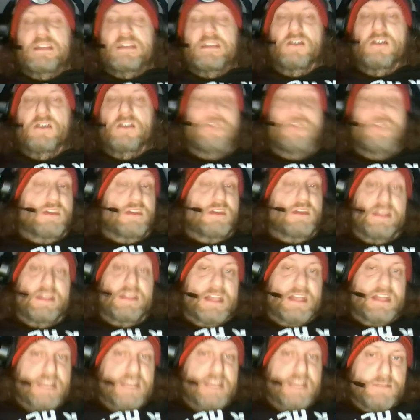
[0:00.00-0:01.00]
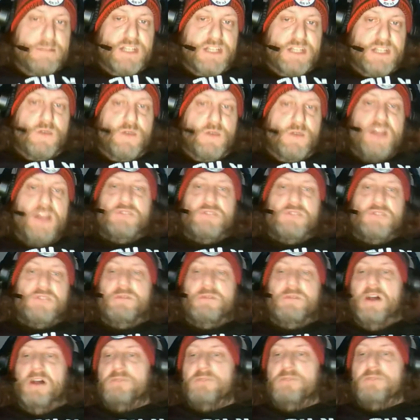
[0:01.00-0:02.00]
You get that same situation
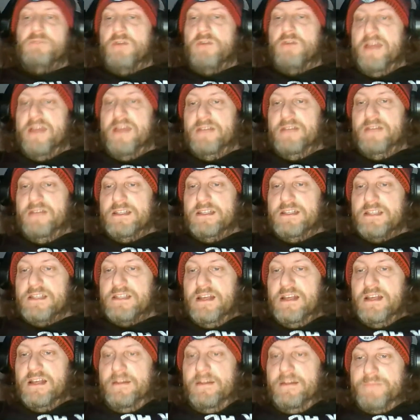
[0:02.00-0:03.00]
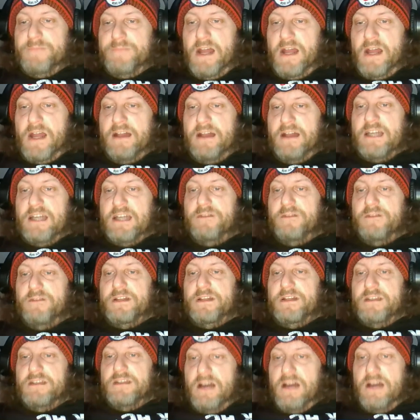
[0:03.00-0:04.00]
with the Baltimore Ravens.
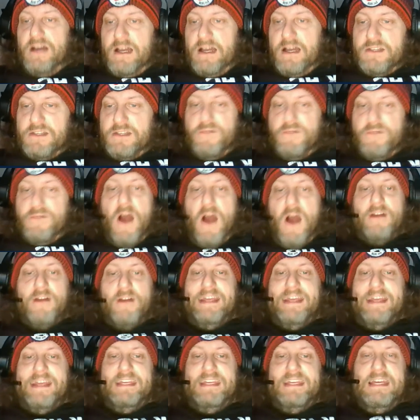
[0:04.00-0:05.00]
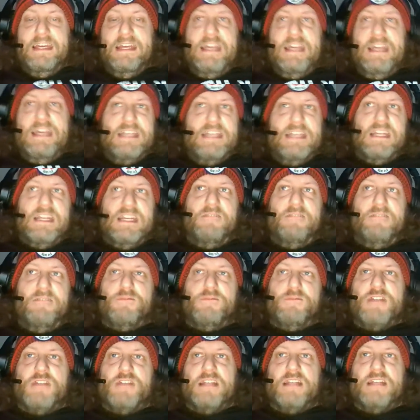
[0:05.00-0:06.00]
Delvin Duvernay isn't
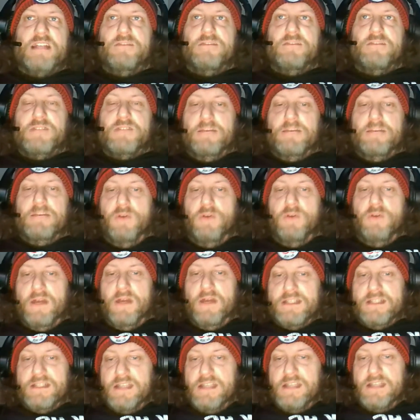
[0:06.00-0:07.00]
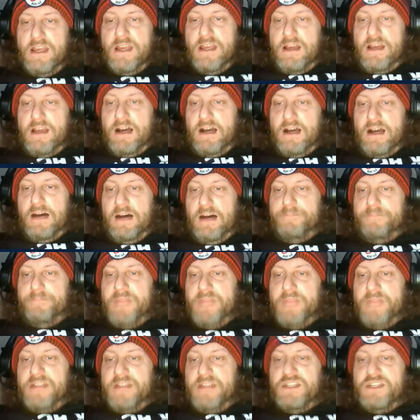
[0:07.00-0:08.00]
even projecting for 10 points.
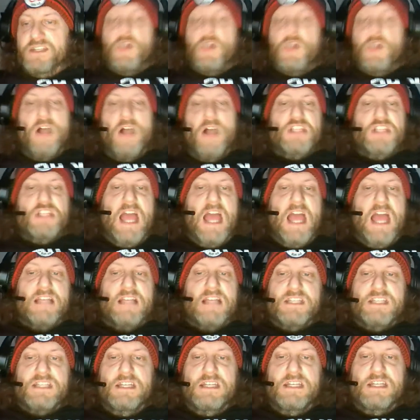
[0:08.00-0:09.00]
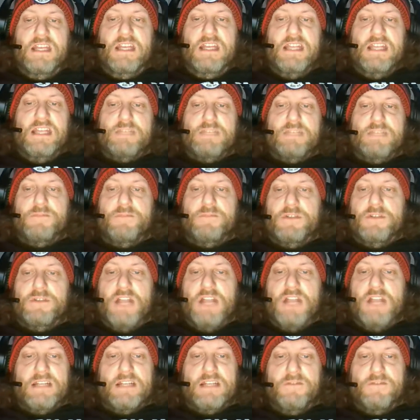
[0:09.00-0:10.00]
Deshaun Jackson isn't
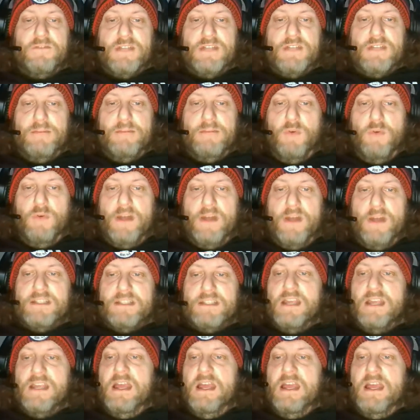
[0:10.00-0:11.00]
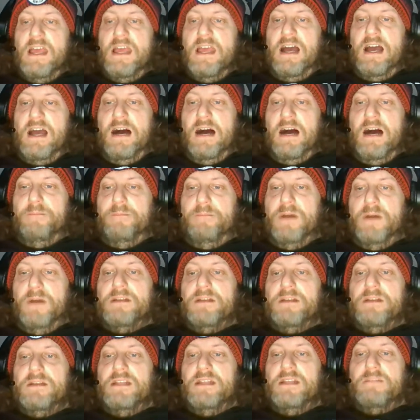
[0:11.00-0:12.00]
projecting for 10 points.
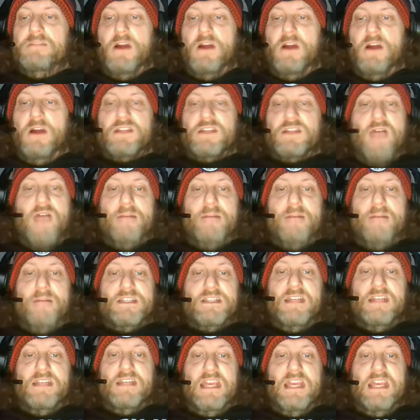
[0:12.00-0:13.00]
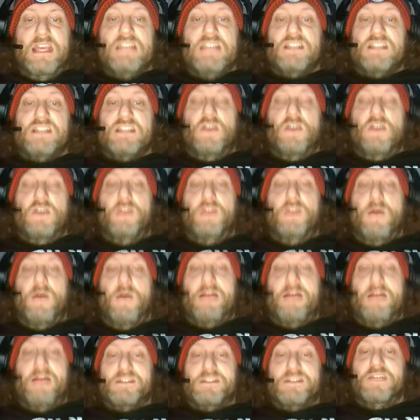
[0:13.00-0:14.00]
But Demarcus Robinson is the only
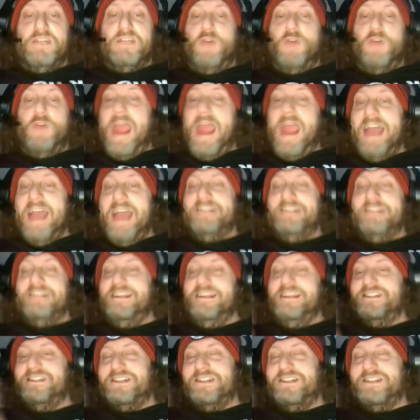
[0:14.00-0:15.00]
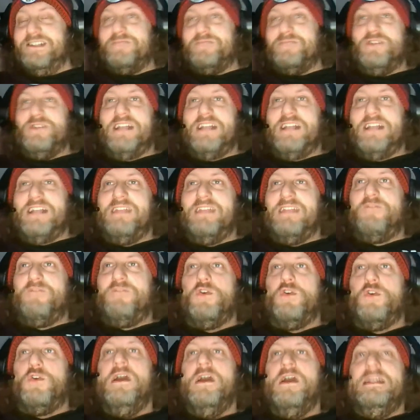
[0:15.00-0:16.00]
wide receiver, and he's just projecting
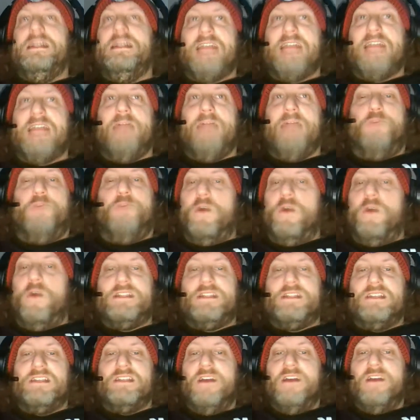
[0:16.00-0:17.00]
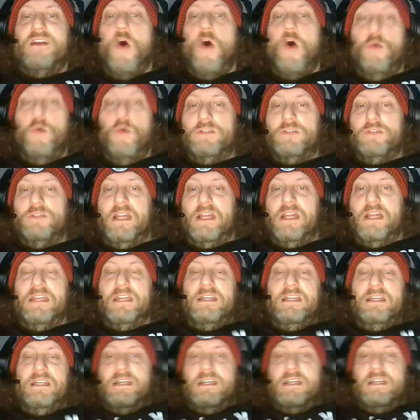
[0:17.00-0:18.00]
for 10 points
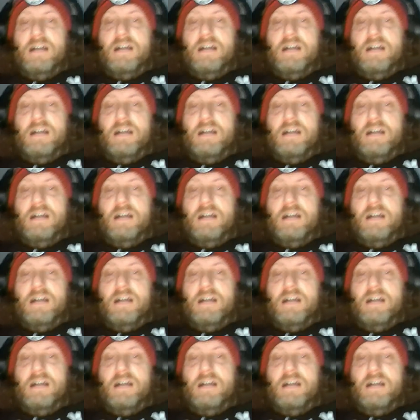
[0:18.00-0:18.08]
only.